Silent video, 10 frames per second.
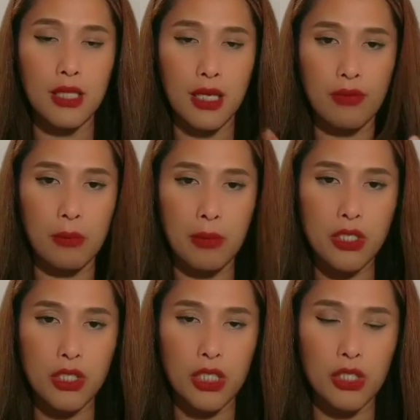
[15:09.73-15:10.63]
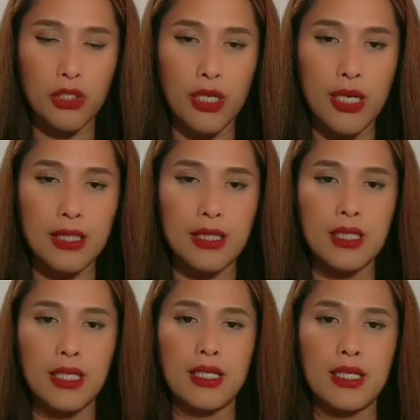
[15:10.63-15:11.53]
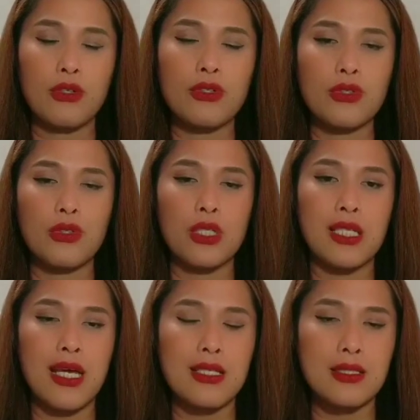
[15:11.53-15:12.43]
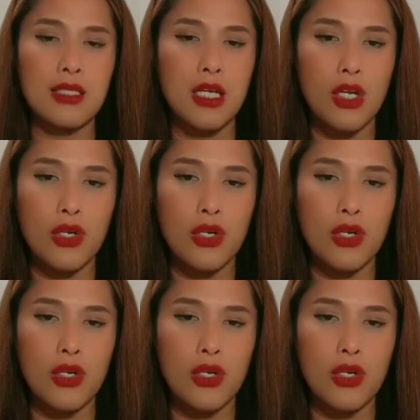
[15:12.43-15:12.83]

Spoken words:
inflammation in your acne. And also, it has